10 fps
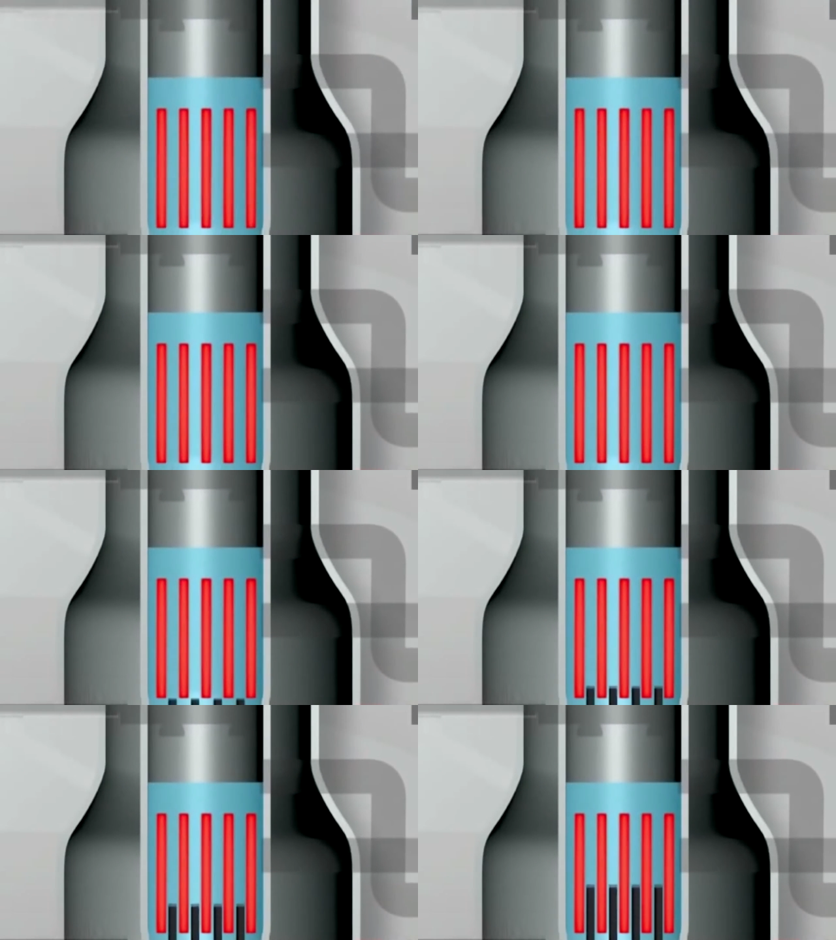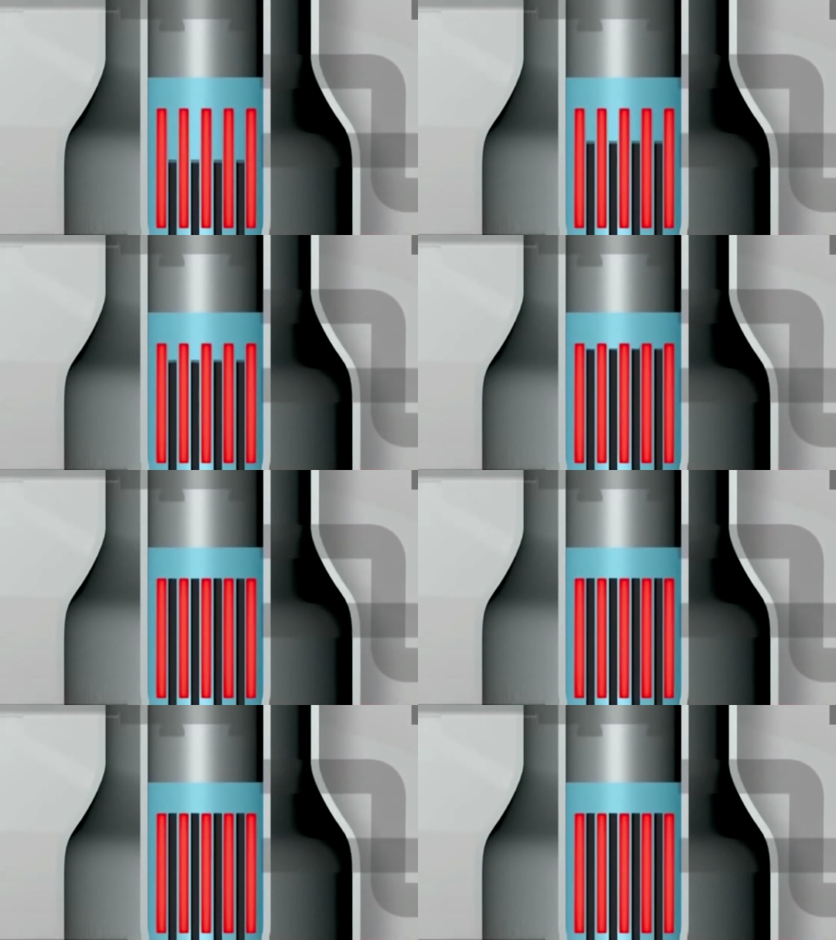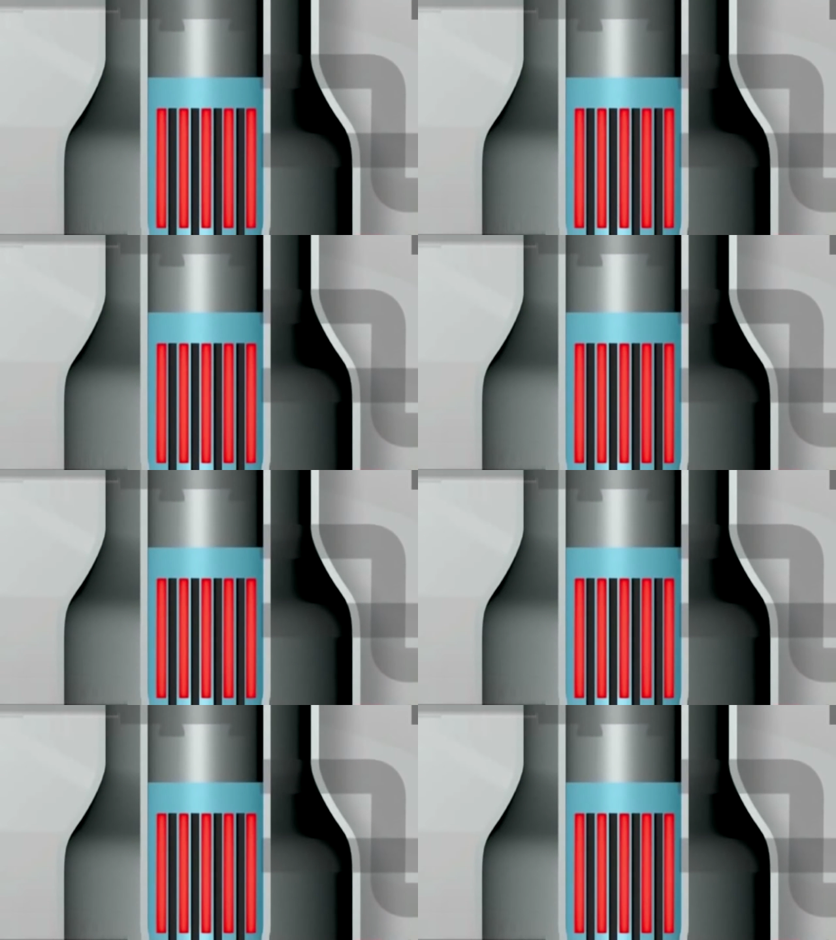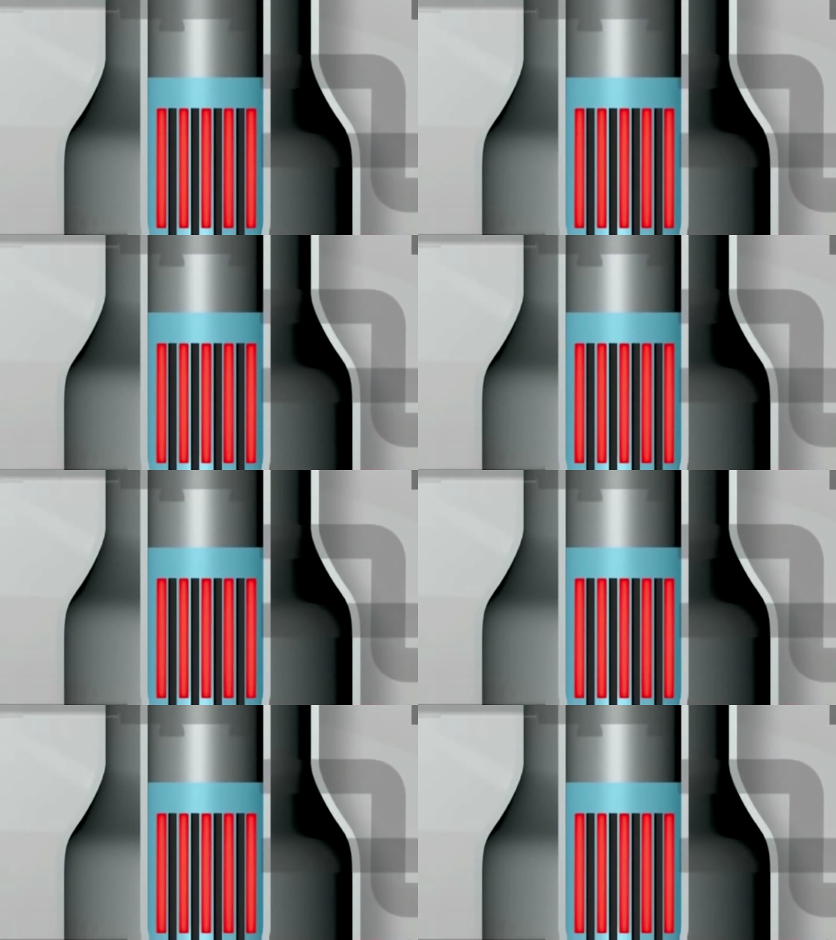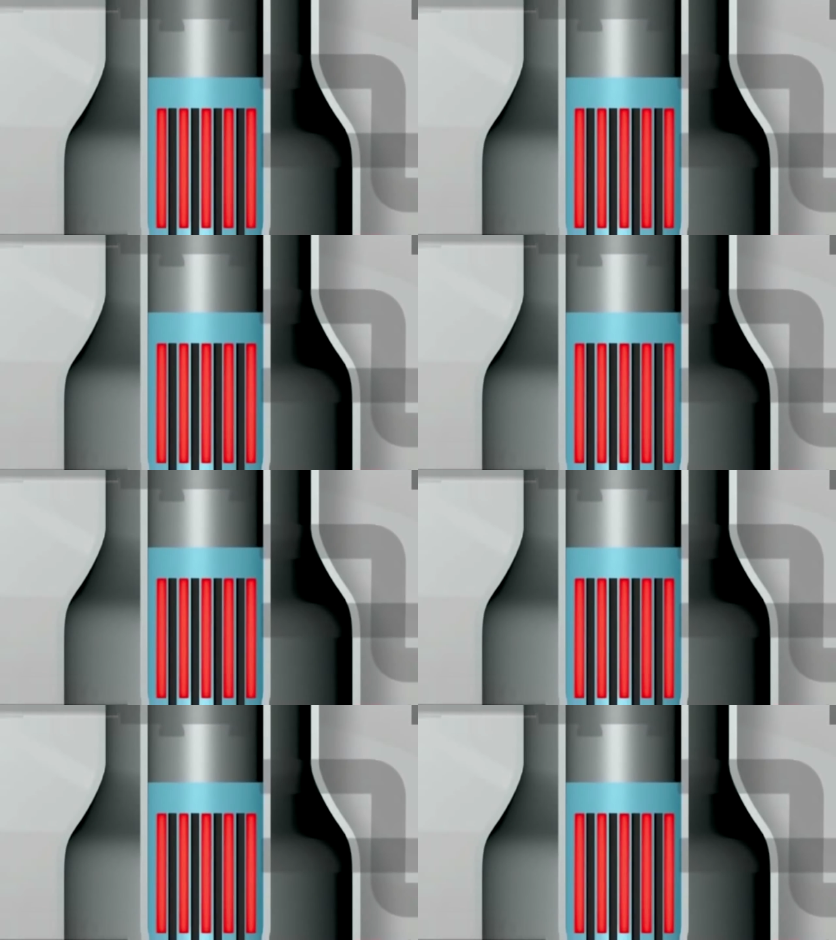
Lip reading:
Nobody's mouth can be seen.